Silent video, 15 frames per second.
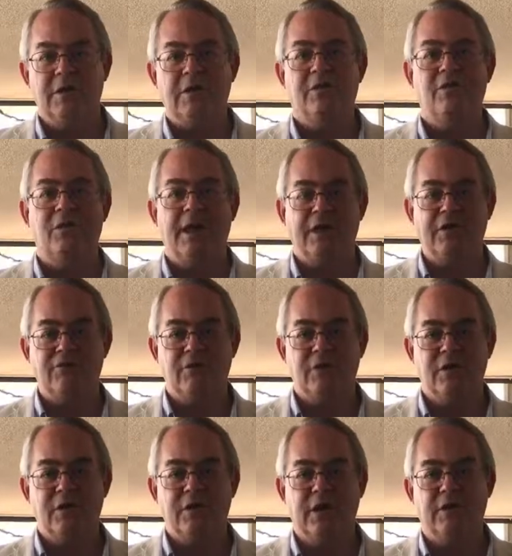
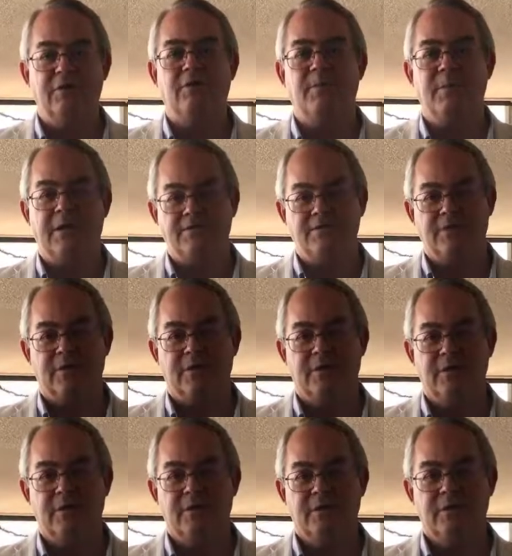internationally and domestically.
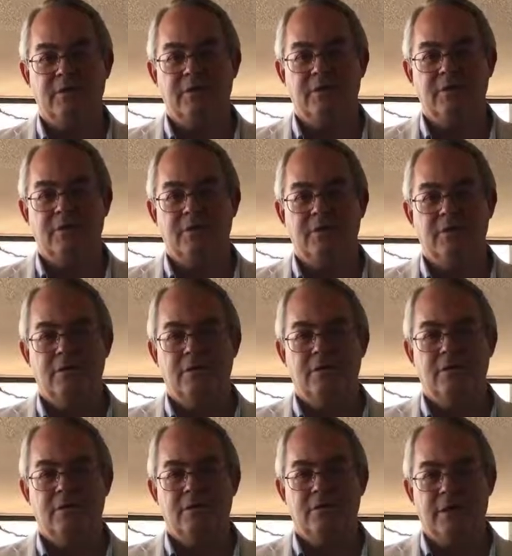
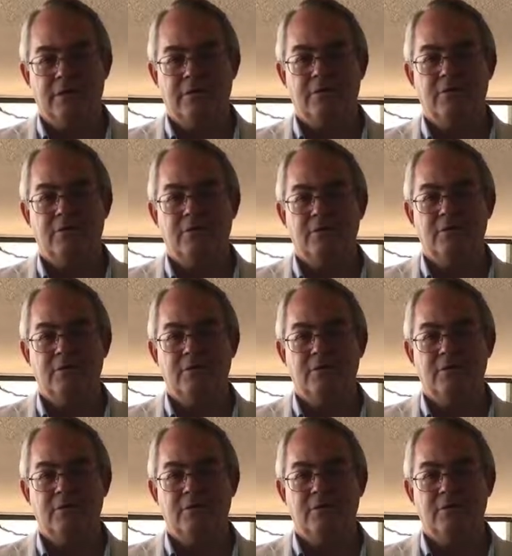Thank you.